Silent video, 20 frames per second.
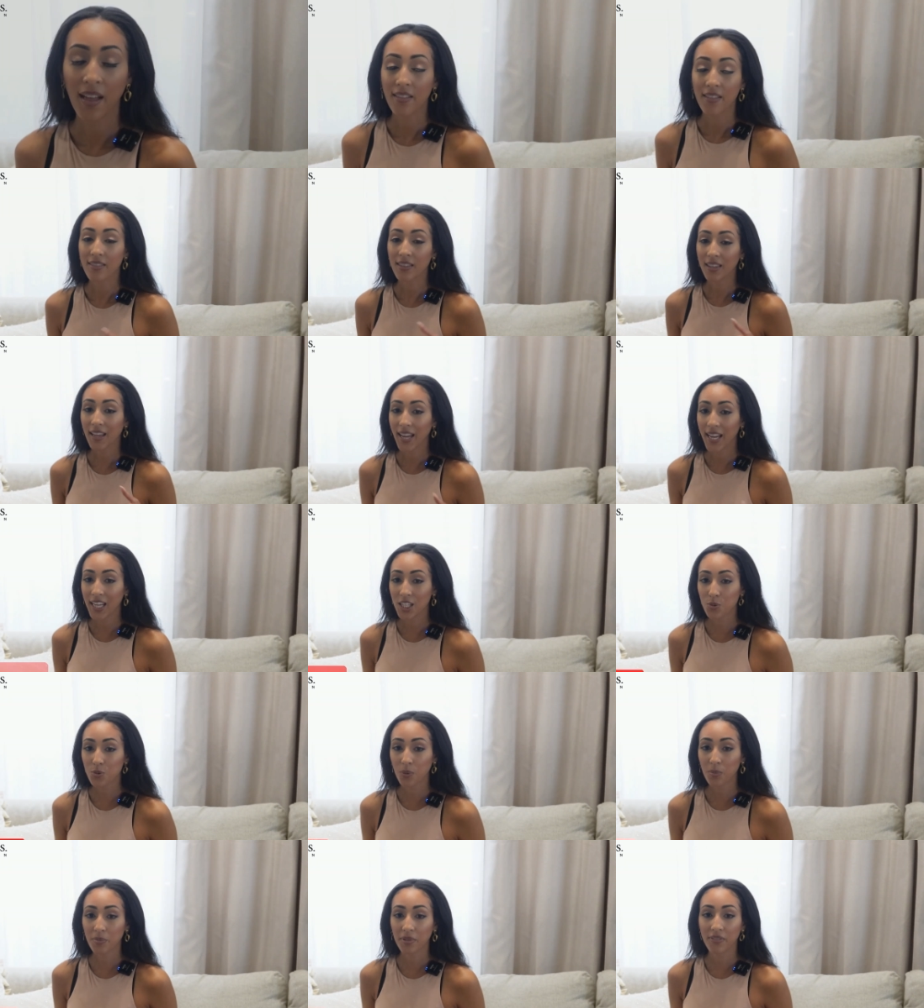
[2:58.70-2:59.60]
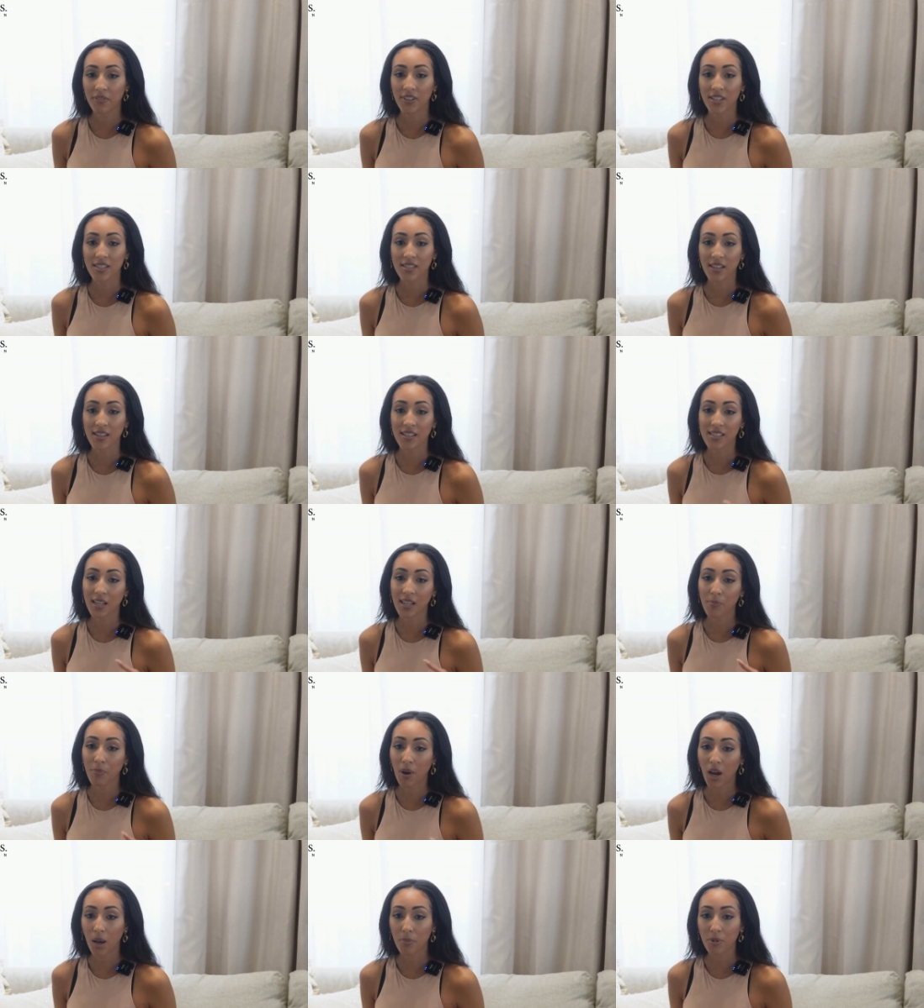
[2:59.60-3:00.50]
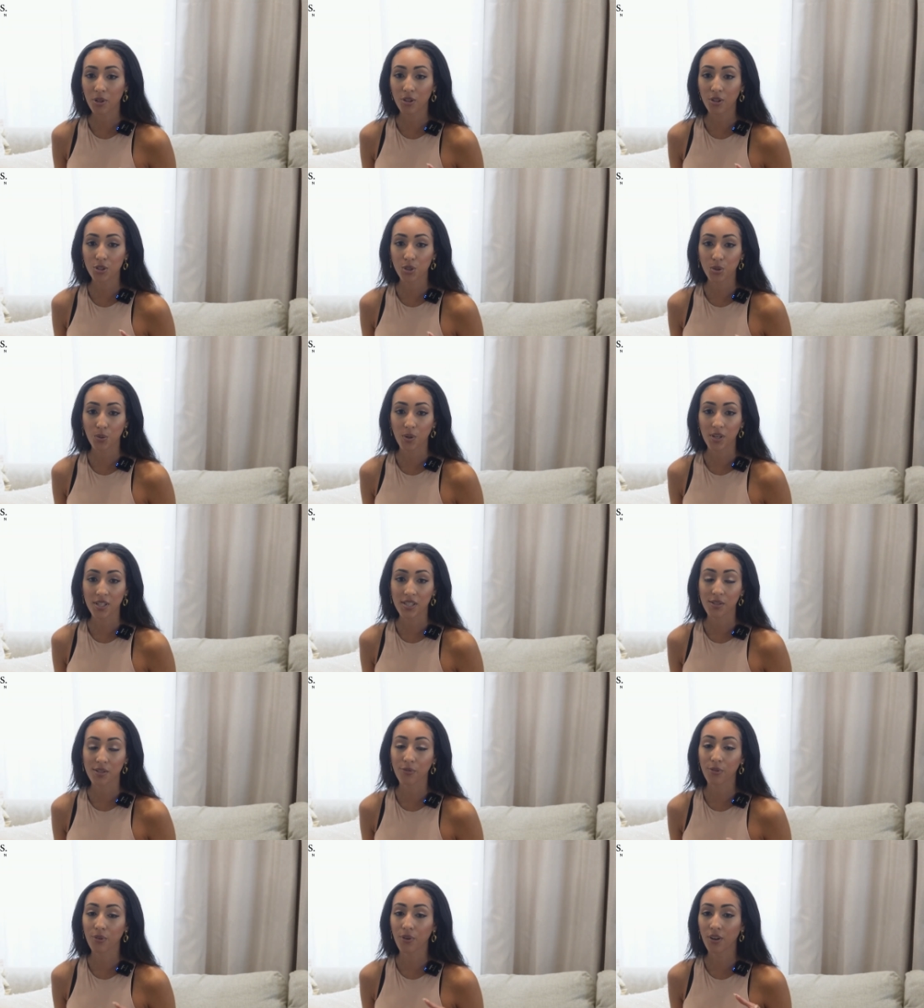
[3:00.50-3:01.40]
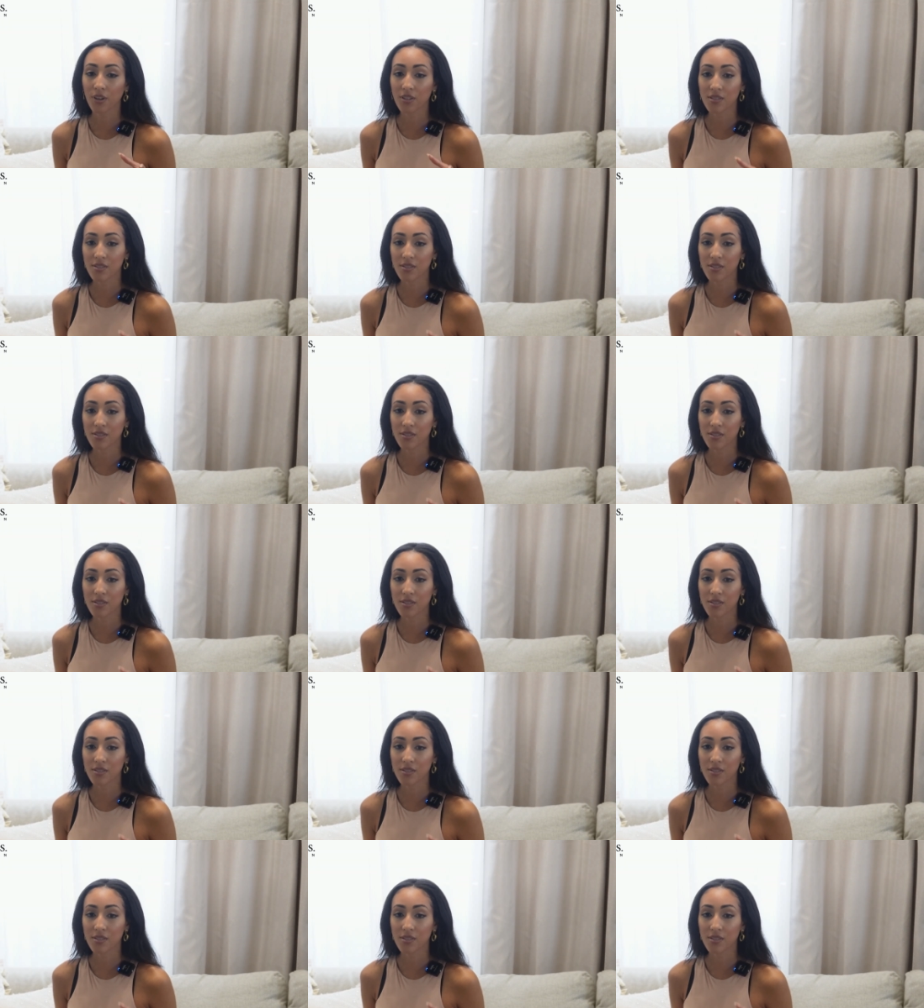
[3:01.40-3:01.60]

The H-1B visa is a popular choice for